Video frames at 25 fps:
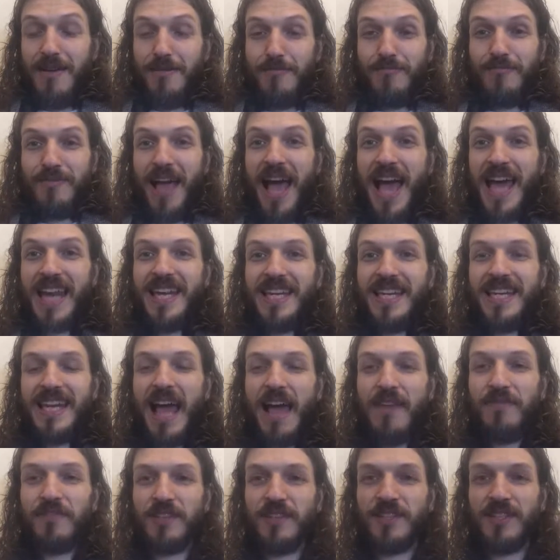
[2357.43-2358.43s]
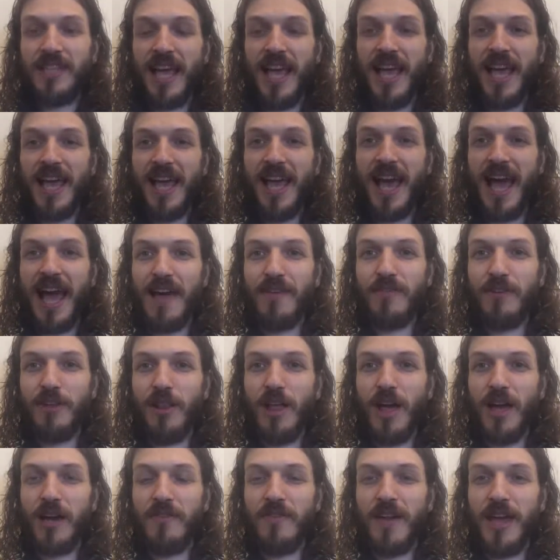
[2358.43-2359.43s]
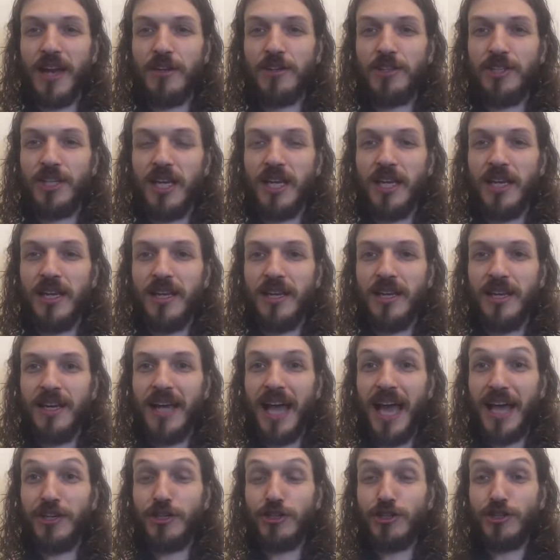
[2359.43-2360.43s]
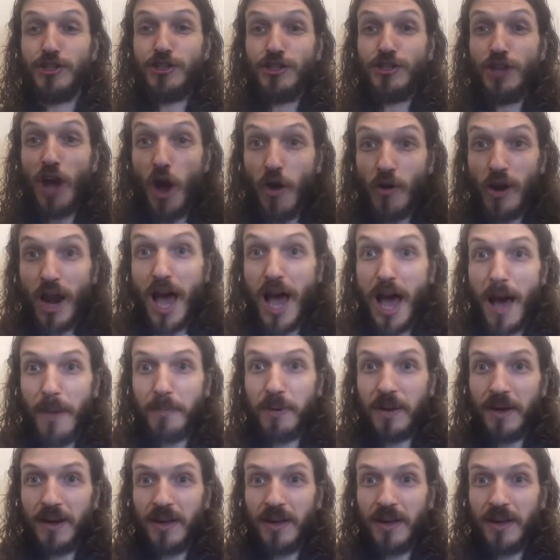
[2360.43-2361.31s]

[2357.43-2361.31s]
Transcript: I didn't have to say I have a lot of energy. I just showed up.